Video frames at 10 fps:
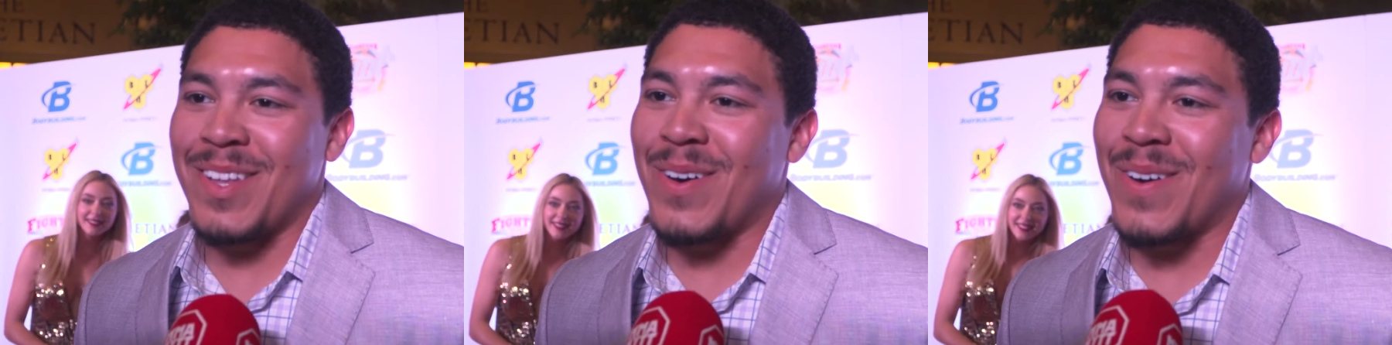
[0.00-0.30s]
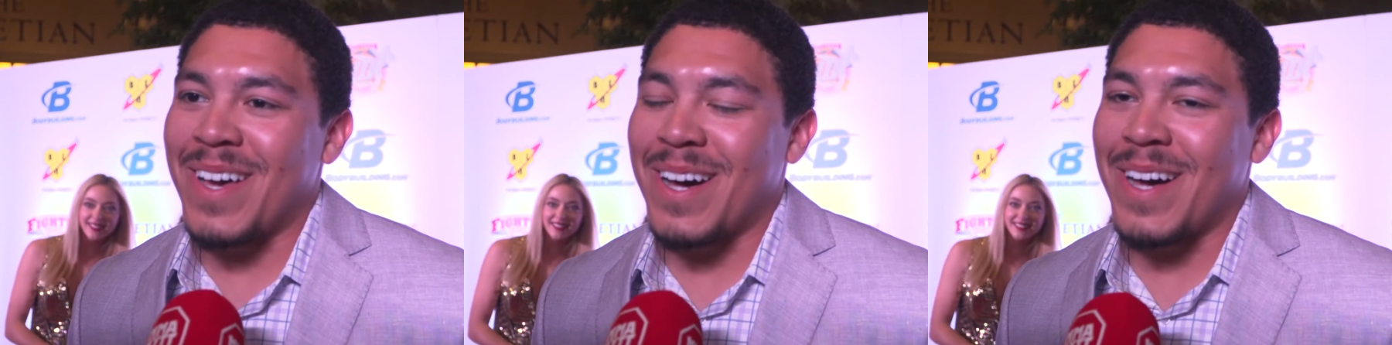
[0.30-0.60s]

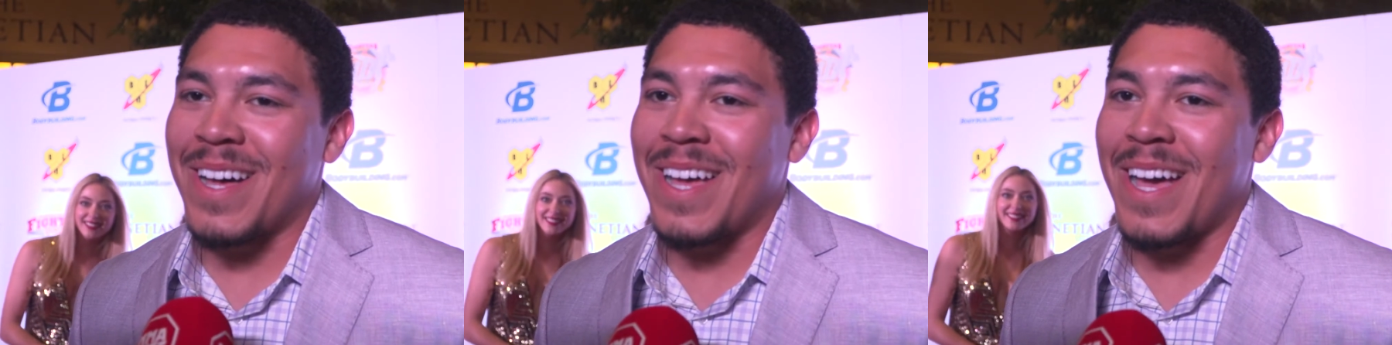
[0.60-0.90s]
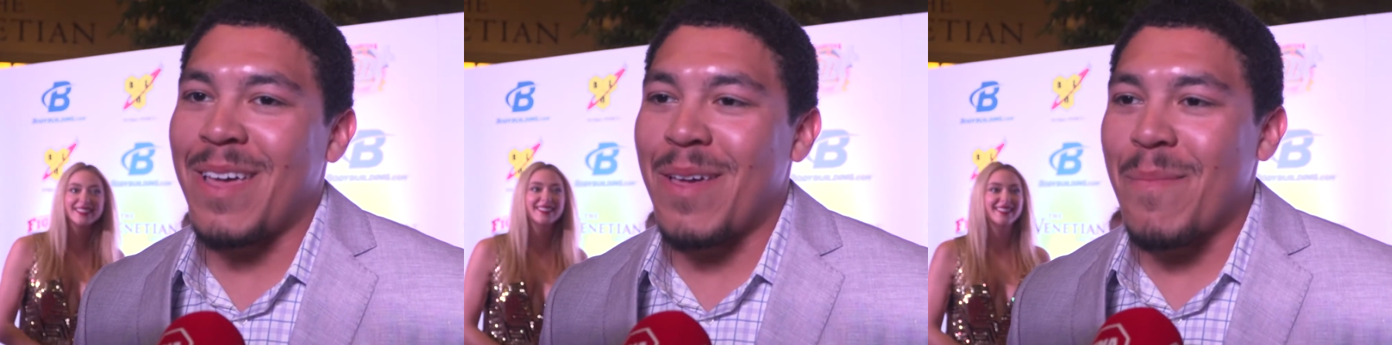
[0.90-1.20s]
Speaker 1: don't.
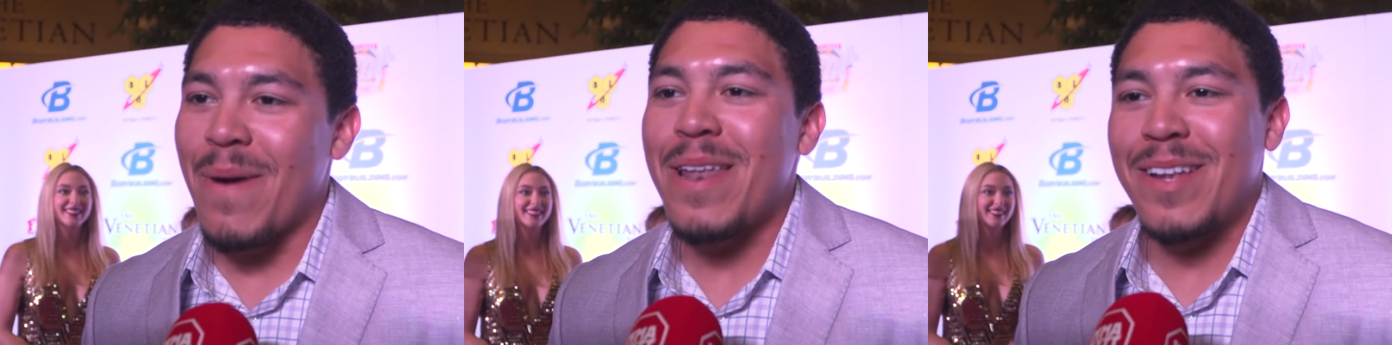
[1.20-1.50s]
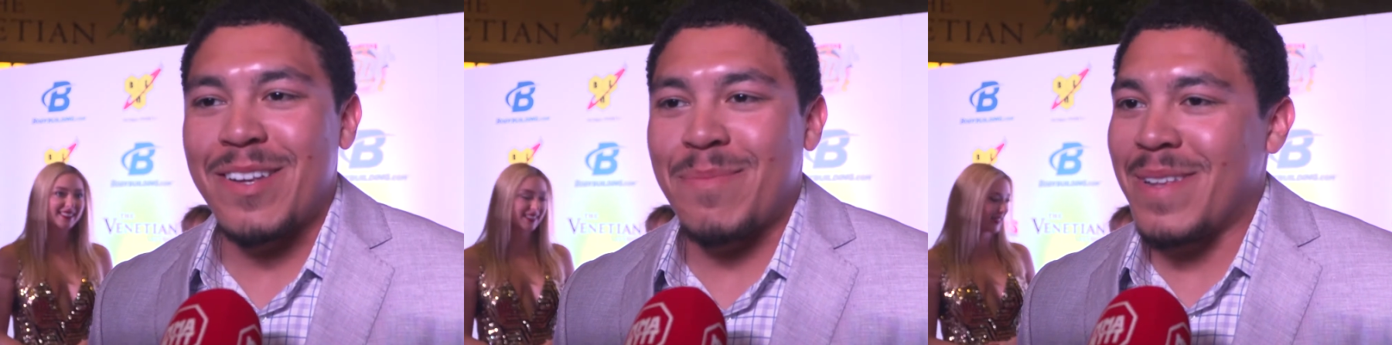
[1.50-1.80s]
Uh, it, it might
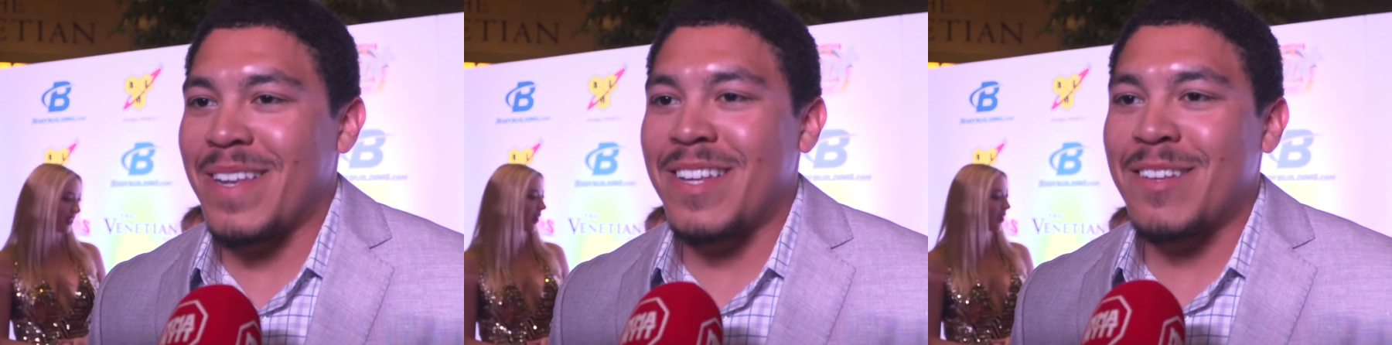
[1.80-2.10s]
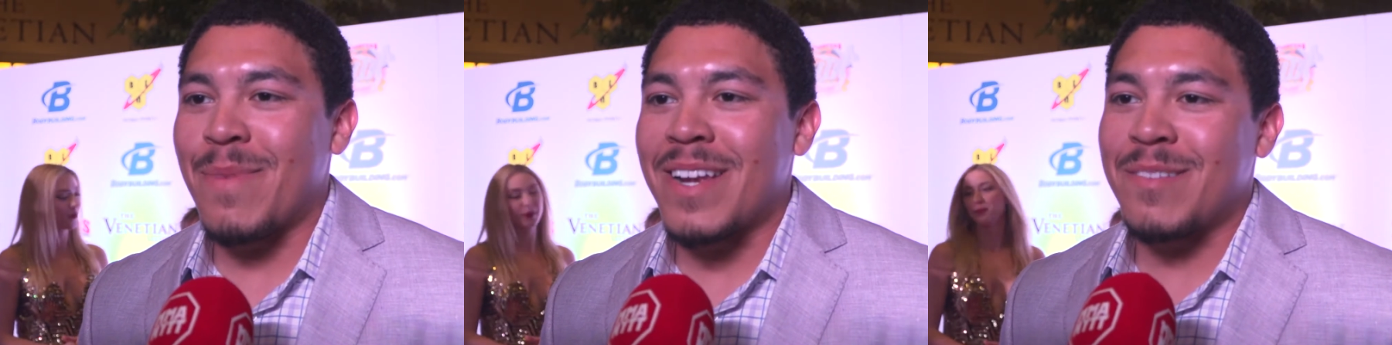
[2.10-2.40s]
have just been it
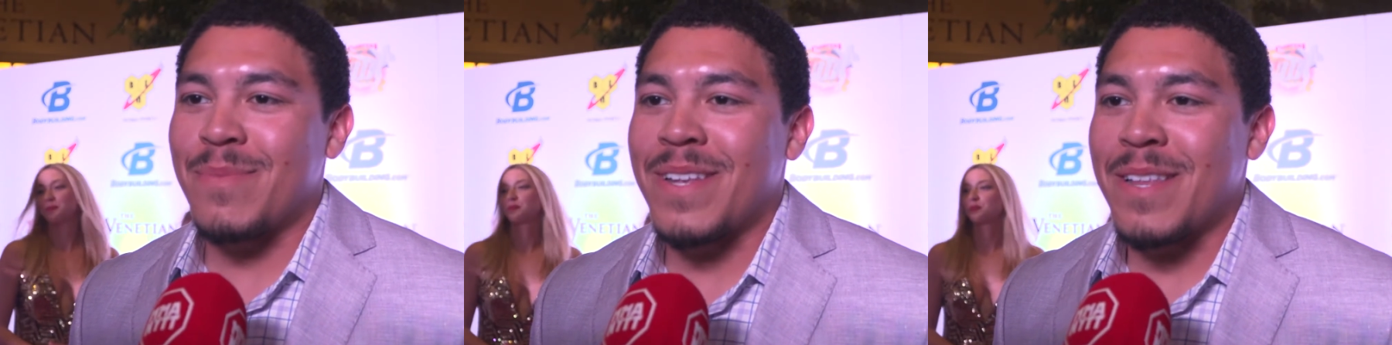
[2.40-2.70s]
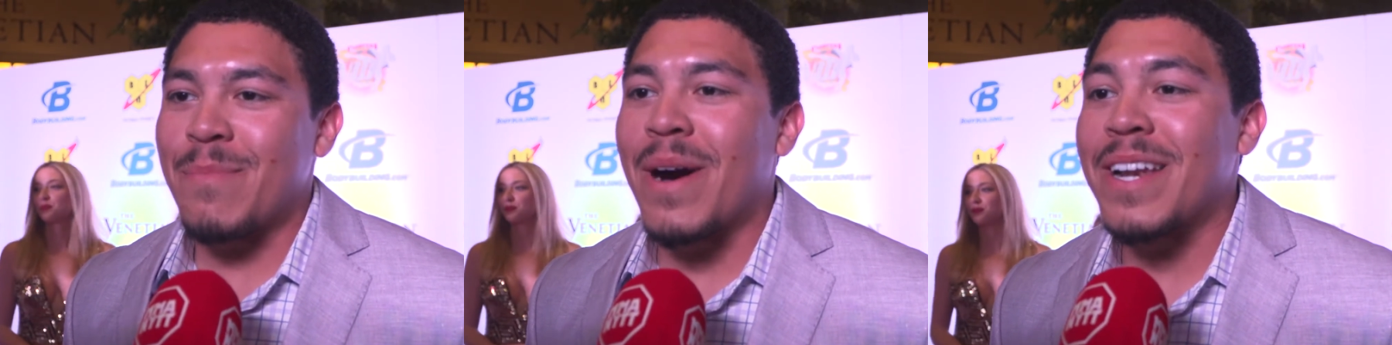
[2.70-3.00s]
just might have
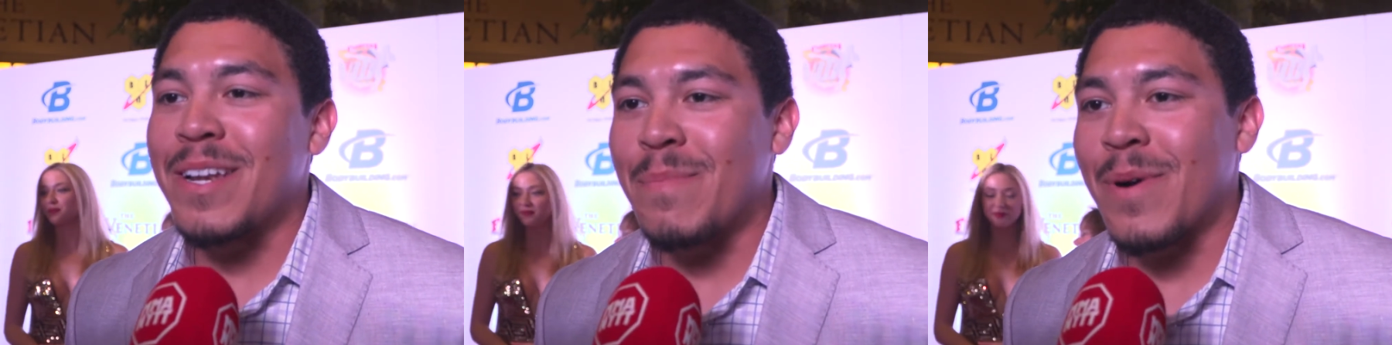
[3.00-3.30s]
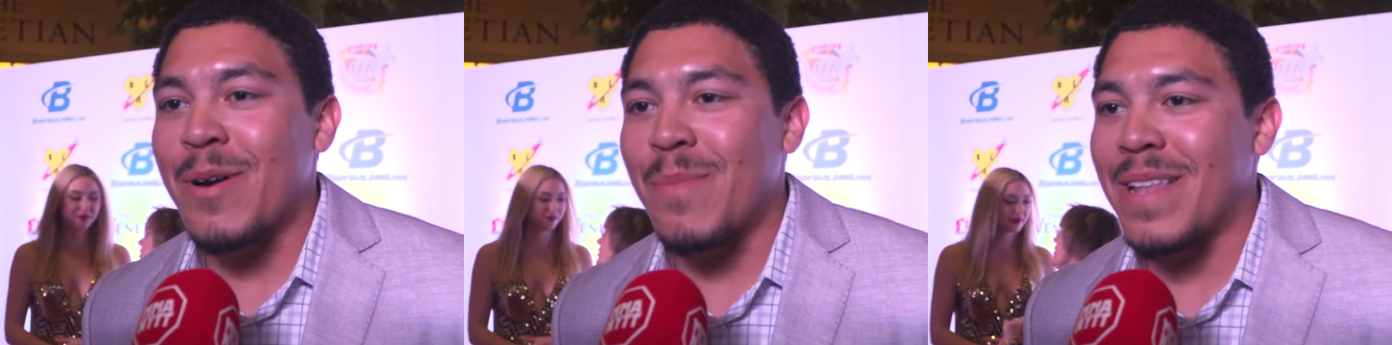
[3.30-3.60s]
been embodied in
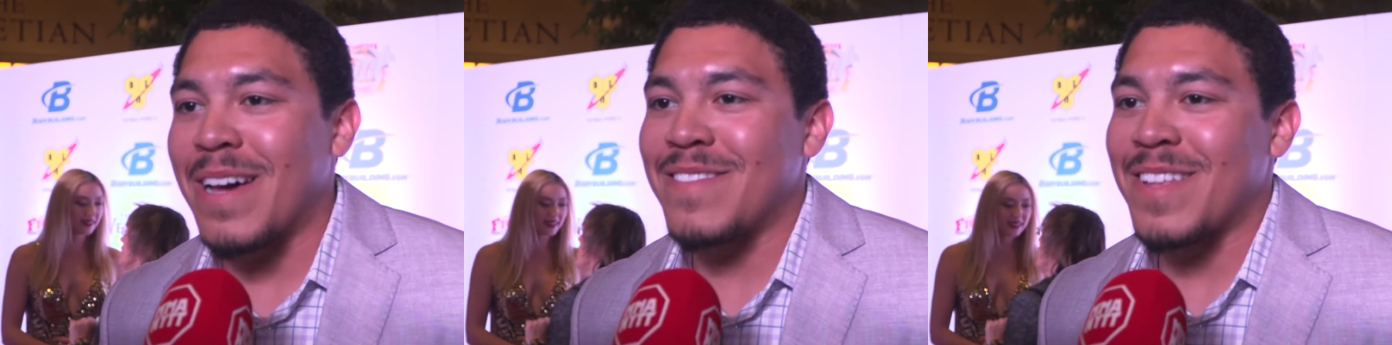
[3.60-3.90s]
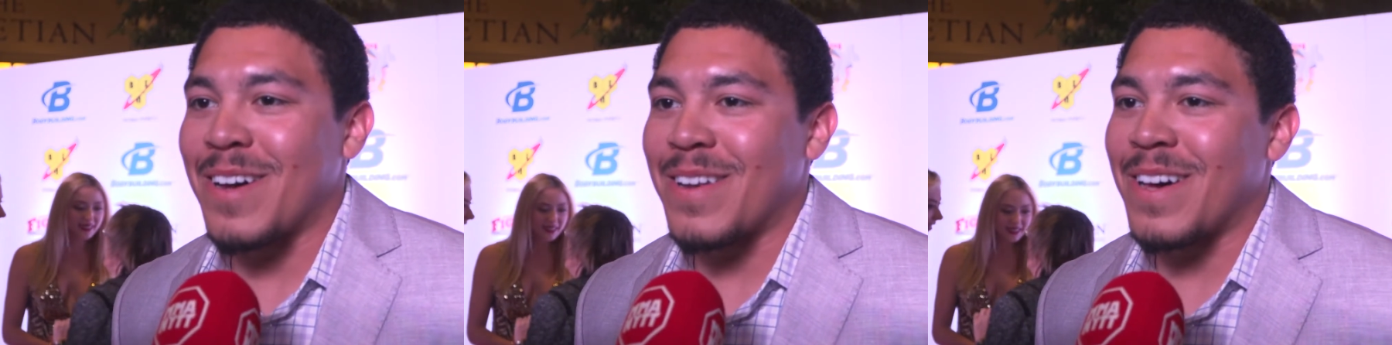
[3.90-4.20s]
part of my
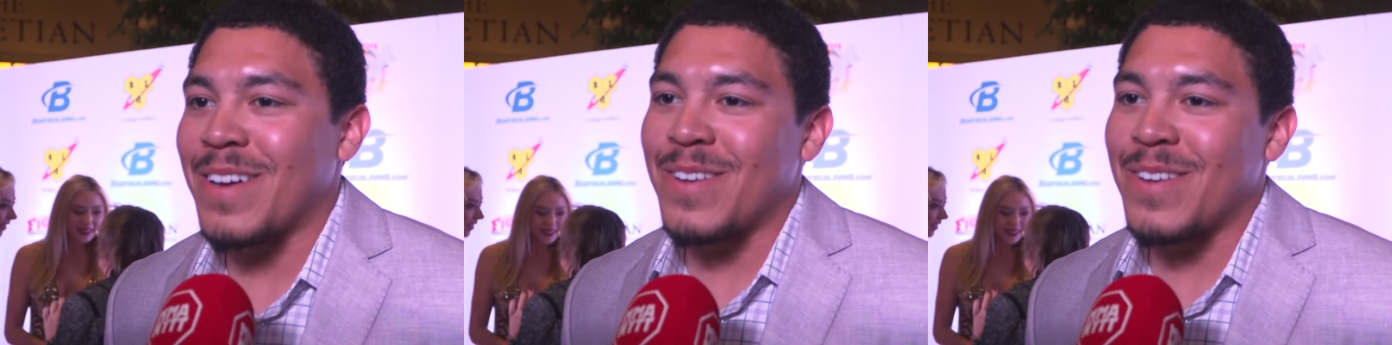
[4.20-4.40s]
lifestyle now.